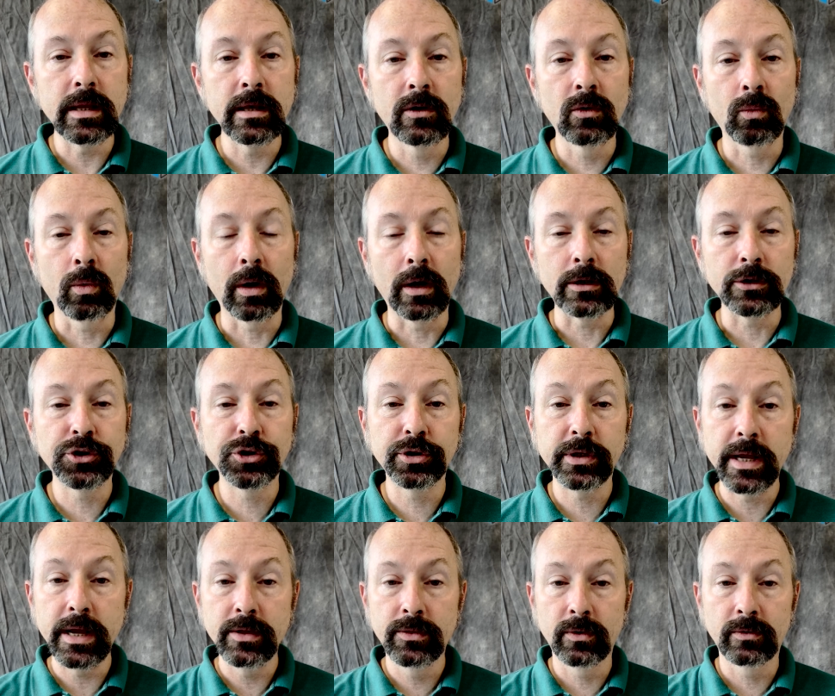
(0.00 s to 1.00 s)
inrush
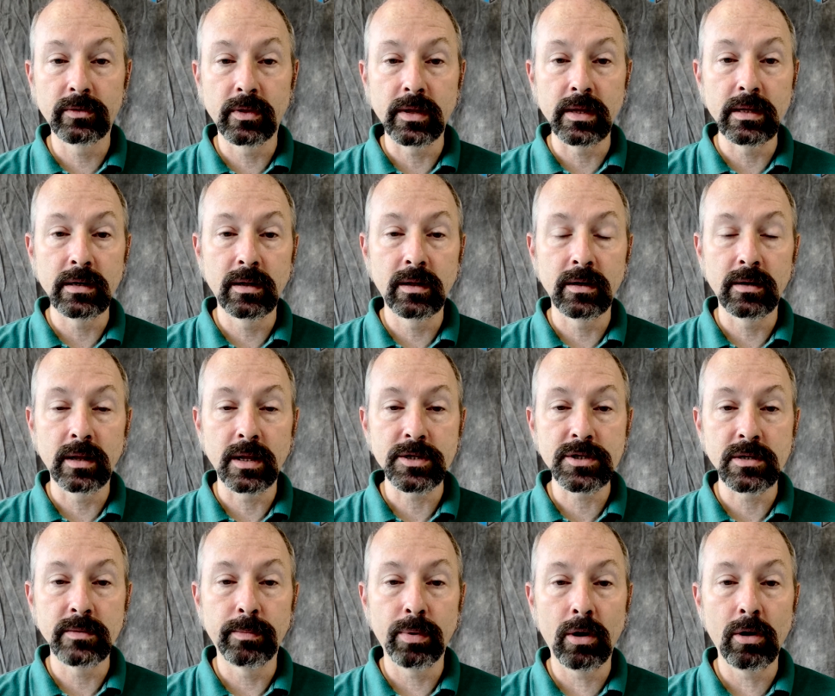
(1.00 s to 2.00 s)
either to the
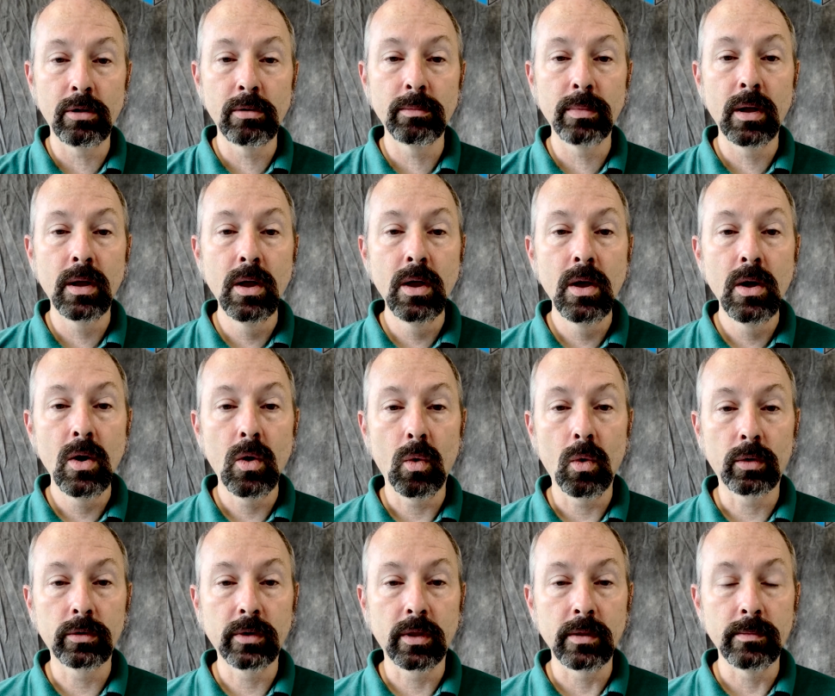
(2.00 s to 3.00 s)
incandescent bulb
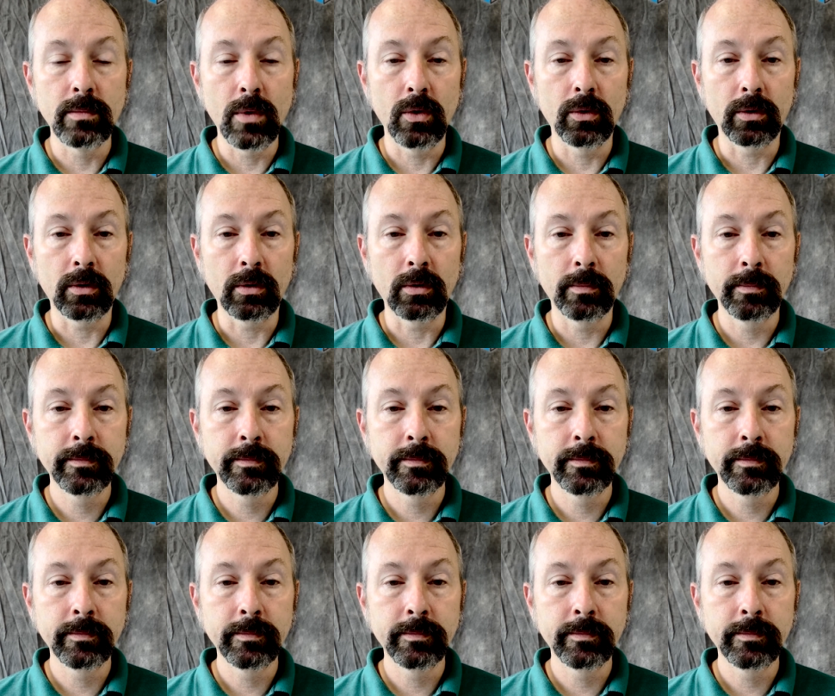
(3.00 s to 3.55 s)
or to the motor.